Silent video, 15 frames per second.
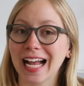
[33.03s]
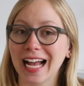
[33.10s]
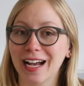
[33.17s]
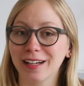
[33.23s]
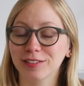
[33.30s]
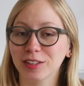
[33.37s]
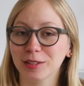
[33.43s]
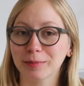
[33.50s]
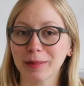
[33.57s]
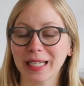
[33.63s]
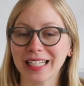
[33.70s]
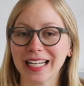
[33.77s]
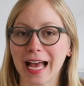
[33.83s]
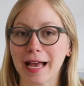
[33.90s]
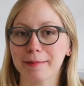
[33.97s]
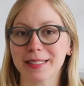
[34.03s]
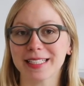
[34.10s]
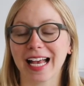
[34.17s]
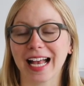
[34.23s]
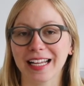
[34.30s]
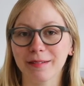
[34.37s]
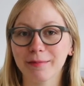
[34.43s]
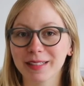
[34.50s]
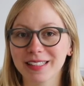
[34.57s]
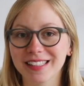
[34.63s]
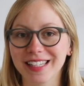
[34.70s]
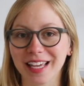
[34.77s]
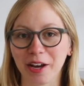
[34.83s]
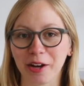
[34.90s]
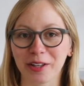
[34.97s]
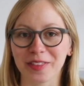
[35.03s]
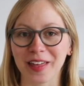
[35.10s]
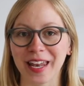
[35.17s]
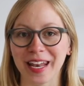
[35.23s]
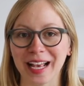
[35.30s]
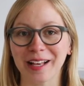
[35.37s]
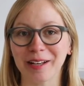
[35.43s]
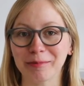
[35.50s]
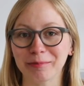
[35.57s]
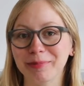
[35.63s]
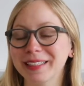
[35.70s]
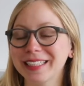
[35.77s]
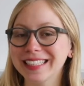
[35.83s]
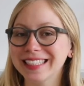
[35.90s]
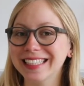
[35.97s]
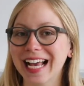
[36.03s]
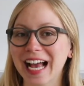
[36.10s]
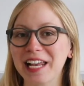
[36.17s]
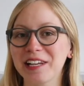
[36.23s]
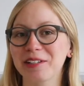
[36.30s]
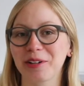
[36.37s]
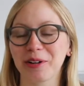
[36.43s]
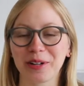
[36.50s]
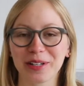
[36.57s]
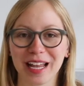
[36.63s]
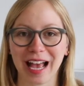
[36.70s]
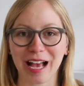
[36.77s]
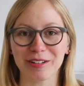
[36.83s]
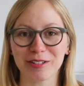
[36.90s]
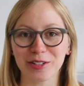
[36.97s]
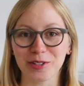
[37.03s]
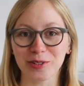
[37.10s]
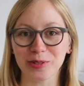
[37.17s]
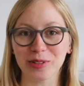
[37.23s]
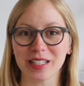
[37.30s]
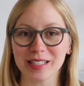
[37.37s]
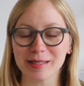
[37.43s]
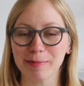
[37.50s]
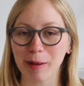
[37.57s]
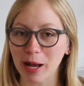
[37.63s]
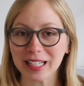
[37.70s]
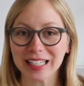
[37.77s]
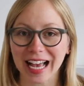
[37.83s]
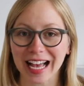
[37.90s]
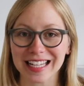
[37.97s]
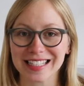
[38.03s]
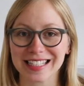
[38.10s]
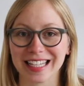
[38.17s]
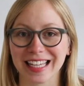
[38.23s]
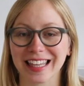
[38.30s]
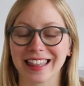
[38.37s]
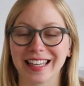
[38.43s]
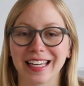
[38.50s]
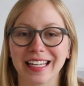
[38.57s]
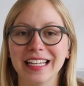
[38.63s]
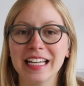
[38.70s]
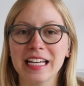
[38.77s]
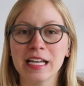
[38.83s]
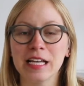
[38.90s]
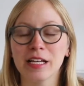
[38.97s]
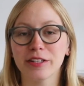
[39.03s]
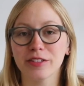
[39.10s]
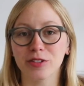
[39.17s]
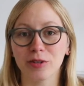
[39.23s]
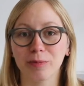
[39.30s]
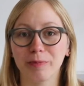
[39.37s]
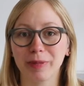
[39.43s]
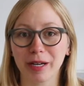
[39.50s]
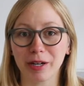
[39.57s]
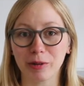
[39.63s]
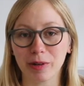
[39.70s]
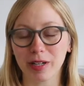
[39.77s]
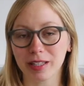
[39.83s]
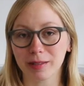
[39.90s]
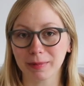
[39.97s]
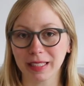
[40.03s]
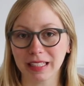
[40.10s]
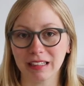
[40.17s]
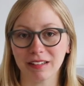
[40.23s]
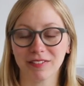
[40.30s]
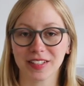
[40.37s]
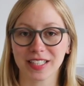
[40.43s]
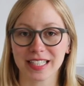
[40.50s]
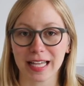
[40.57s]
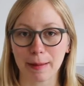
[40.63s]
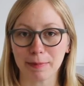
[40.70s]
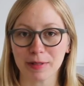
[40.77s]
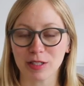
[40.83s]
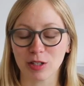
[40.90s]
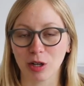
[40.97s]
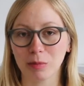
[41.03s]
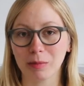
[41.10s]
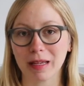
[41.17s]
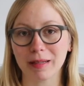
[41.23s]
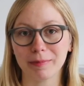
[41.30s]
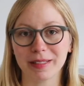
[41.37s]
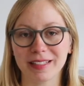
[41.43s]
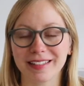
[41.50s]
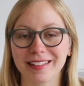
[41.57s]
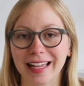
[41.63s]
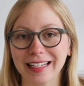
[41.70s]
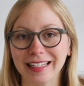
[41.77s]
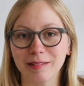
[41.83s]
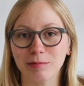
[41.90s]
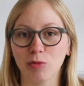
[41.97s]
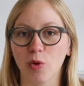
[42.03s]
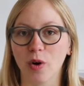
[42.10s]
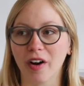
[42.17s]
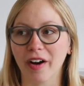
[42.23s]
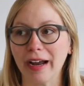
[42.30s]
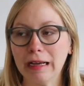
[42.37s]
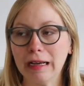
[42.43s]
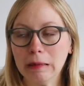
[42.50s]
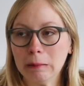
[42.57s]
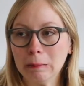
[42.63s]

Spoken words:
I have to admit, I'm a tiny bit scared that I completely unlearned how to do this podcasting thing, so bear with me if this episode might be slightly more